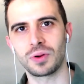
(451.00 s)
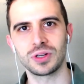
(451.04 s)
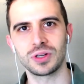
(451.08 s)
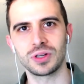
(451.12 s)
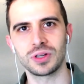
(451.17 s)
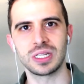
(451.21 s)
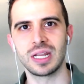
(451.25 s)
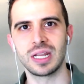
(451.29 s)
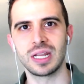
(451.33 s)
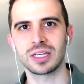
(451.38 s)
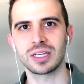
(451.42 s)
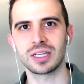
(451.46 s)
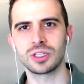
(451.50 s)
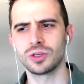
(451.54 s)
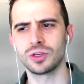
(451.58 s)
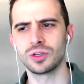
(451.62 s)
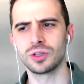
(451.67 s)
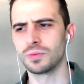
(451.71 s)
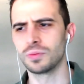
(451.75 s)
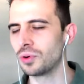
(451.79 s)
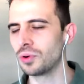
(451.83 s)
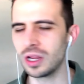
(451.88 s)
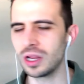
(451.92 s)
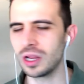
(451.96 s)
next to you,
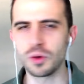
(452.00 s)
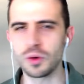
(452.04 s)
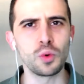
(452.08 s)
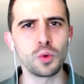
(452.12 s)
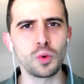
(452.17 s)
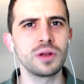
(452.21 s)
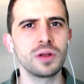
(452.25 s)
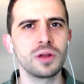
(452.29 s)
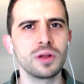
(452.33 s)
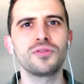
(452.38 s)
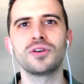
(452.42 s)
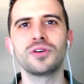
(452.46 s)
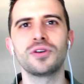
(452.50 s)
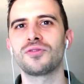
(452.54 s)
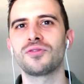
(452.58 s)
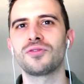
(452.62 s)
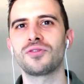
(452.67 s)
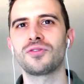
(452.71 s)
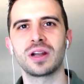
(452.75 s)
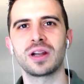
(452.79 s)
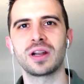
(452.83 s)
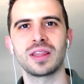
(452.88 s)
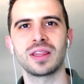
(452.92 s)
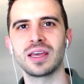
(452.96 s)
putting one foot in
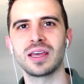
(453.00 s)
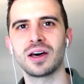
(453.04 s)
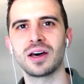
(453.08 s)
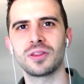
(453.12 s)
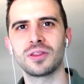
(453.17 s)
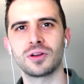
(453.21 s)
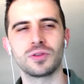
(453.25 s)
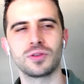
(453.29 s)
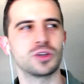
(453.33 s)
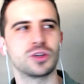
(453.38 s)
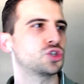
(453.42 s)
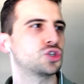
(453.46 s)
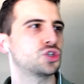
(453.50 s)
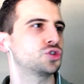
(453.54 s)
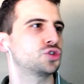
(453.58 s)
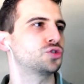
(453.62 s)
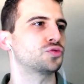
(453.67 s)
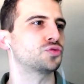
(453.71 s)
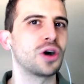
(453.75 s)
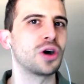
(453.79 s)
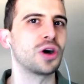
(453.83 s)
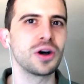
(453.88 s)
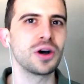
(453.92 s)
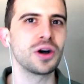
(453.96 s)
front of the other, the
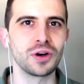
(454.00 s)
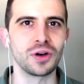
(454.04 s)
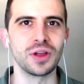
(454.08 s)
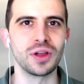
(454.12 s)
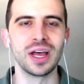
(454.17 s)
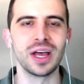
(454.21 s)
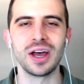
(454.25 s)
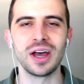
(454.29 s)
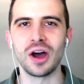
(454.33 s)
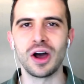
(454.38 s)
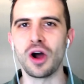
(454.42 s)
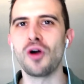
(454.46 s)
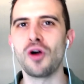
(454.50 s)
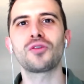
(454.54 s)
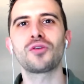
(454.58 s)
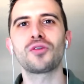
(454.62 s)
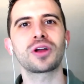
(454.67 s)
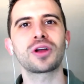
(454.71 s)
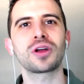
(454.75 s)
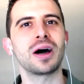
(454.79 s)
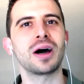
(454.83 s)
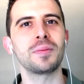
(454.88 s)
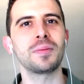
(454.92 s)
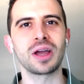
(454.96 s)
struggle,
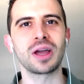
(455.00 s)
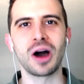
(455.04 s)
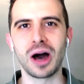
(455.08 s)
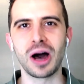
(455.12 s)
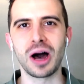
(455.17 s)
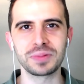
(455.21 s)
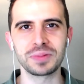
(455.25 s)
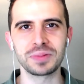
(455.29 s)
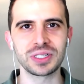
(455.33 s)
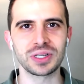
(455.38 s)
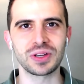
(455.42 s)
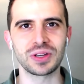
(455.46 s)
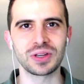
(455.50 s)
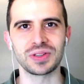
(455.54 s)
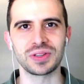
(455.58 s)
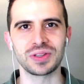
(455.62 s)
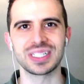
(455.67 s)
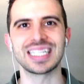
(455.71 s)
overcoming obstacles, and